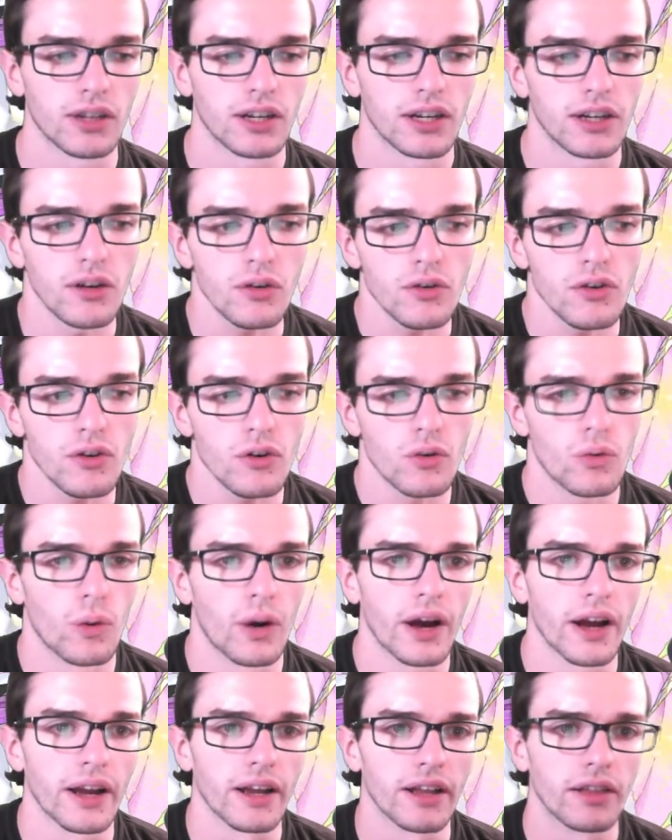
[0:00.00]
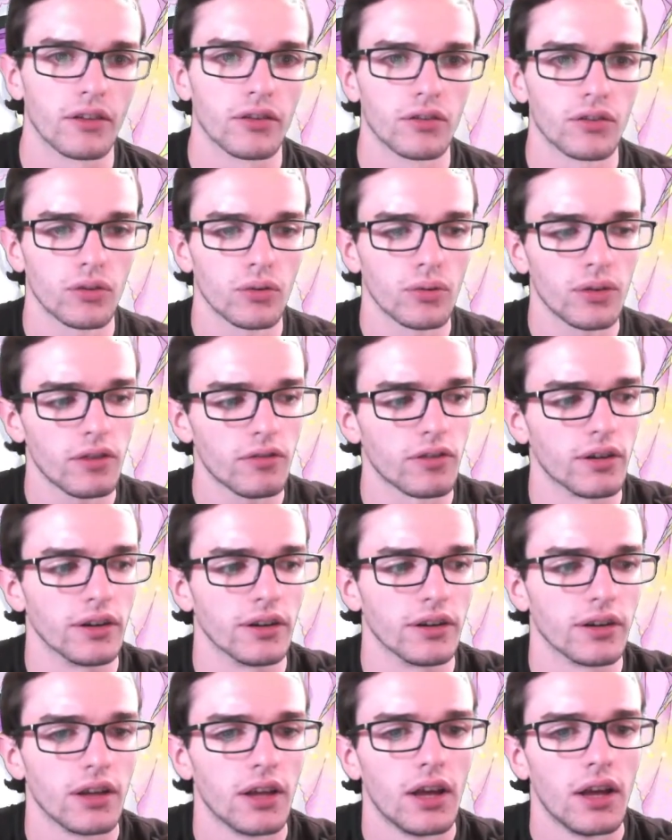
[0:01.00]
I don't know why. They're so
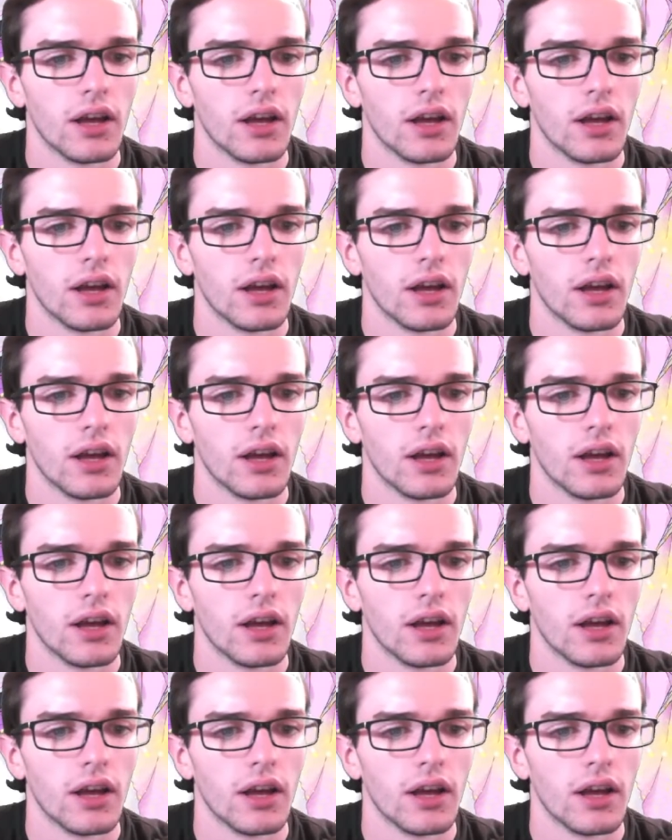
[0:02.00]
different.